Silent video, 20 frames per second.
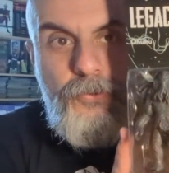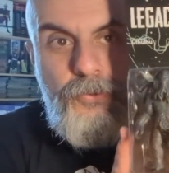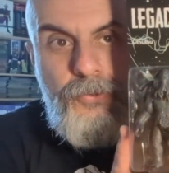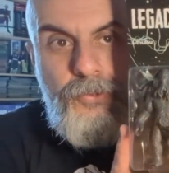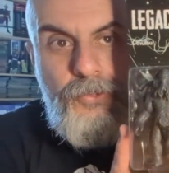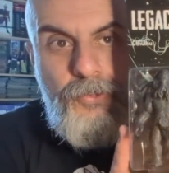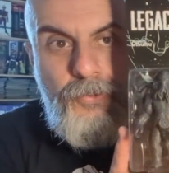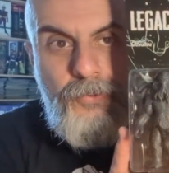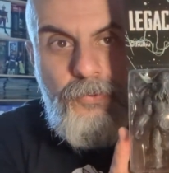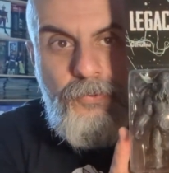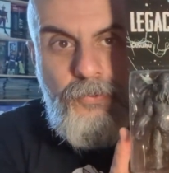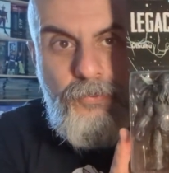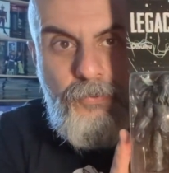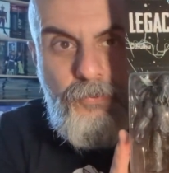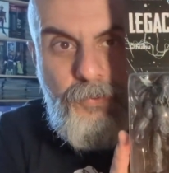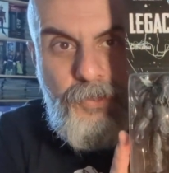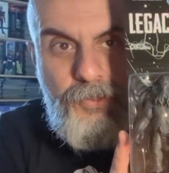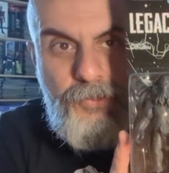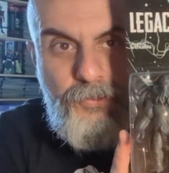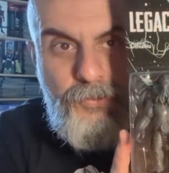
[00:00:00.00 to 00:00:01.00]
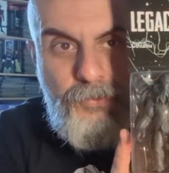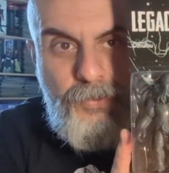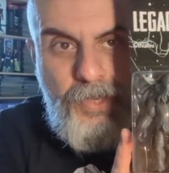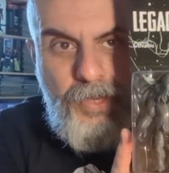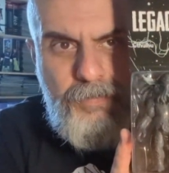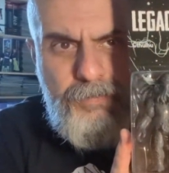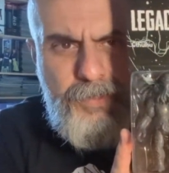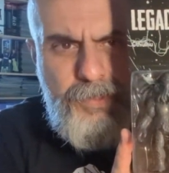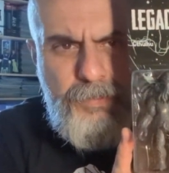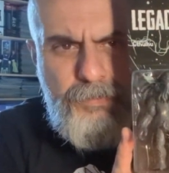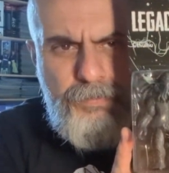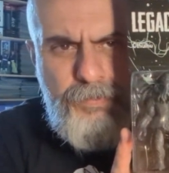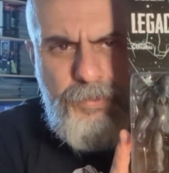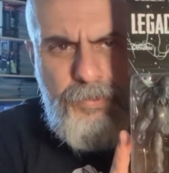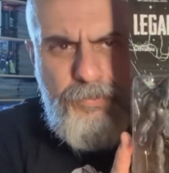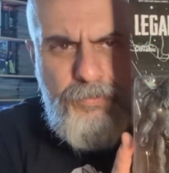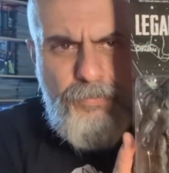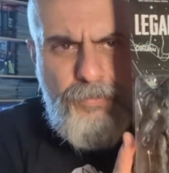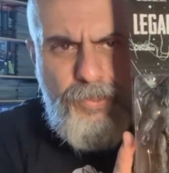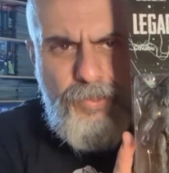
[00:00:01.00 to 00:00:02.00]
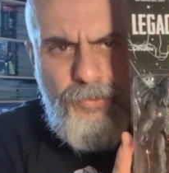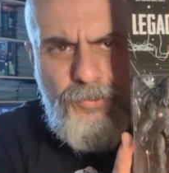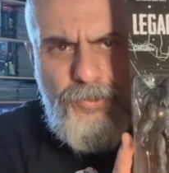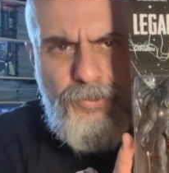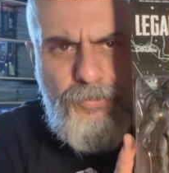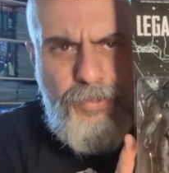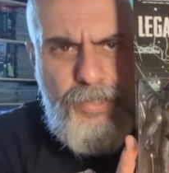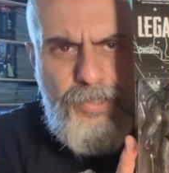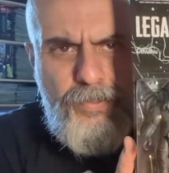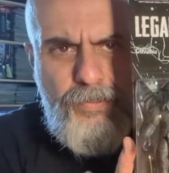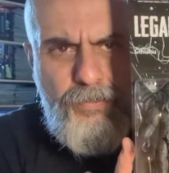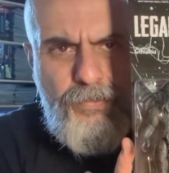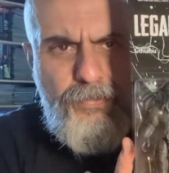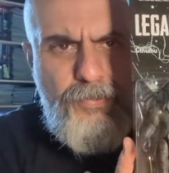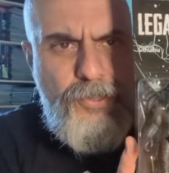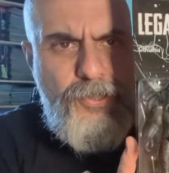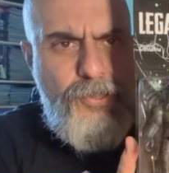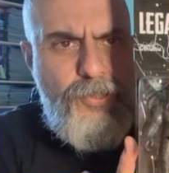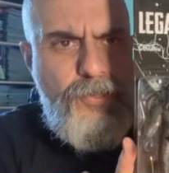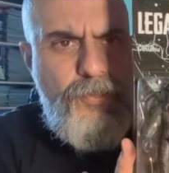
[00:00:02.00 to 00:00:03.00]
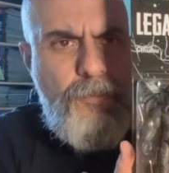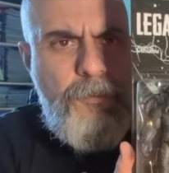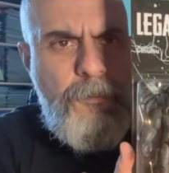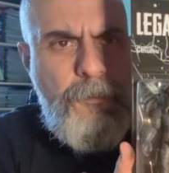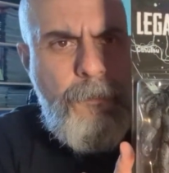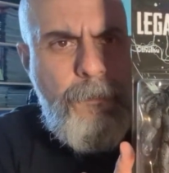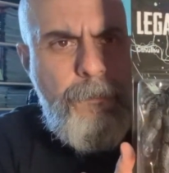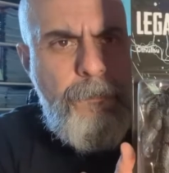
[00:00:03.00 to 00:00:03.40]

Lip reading: So we do have this beautiful illustration of Cthulhu,